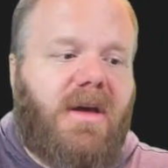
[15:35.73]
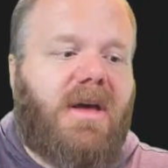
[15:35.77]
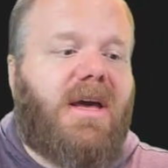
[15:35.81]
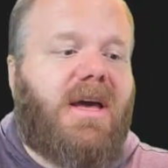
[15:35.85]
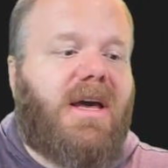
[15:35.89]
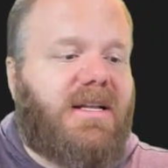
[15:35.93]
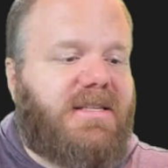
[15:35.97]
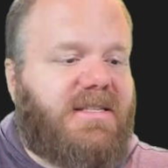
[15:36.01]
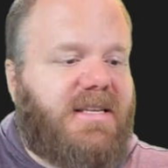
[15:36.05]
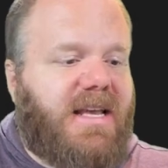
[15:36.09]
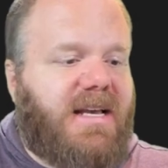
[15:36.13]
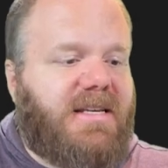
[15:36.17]

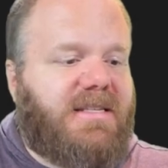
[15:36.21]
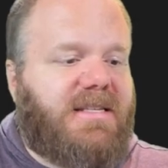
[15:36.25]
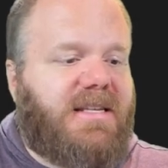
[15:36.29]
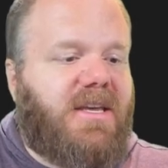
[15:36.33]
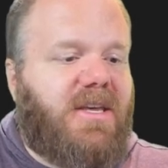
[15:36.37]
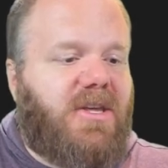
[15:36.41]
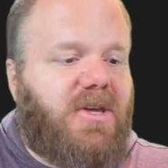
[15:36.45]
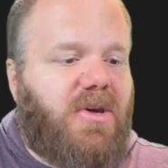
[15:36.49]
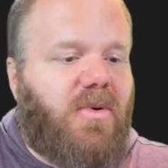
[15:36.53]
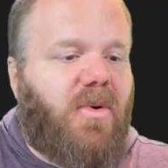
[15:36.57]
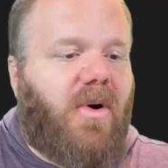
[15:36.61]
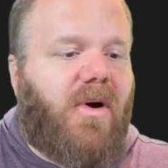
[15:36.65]
it says that
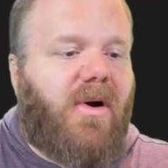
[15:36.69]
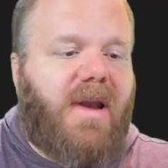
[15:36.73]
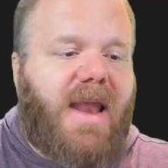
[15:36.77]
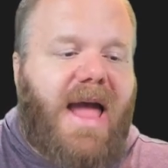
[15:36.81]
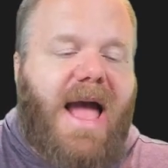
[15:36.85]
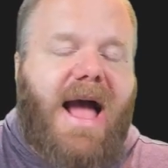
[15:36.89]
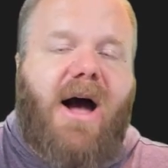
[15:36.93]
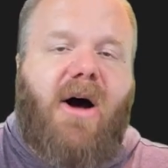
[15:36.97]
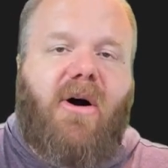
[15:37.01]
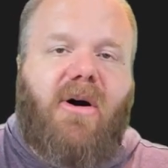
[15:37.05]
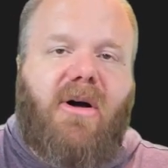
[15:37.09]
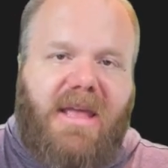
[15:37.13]
you are
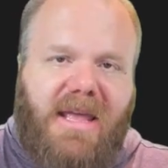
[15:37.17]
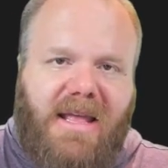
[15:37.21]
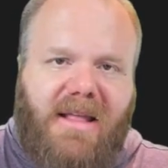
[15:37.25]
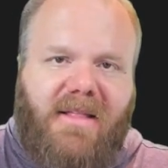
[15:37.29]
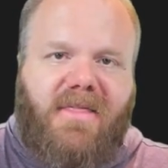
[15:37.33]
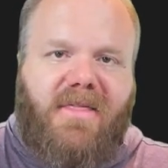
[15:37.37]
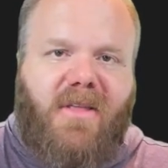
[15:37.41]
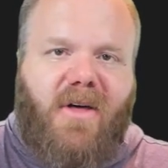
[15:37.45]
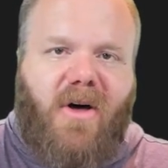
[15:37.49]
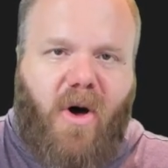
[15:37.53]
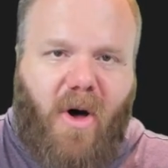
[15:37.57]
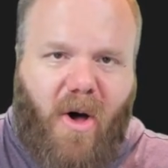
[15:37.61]
now
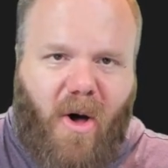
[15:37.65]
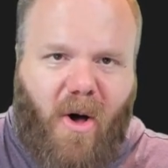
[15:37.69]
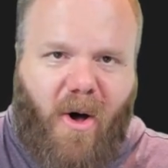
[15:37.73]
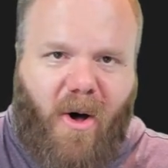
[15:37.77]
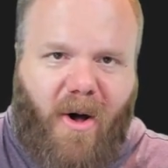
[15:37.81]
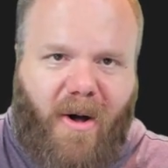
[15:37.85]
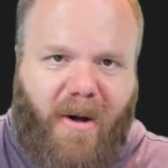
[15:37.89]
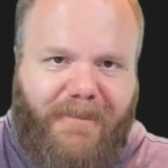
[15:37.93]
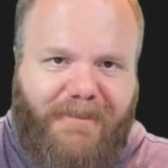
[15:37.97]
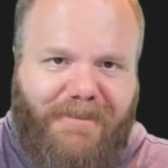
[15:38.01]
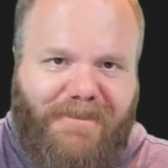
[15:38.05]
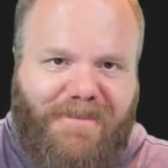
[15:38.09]
in the
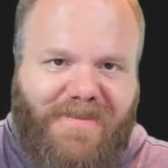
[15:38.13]
hall.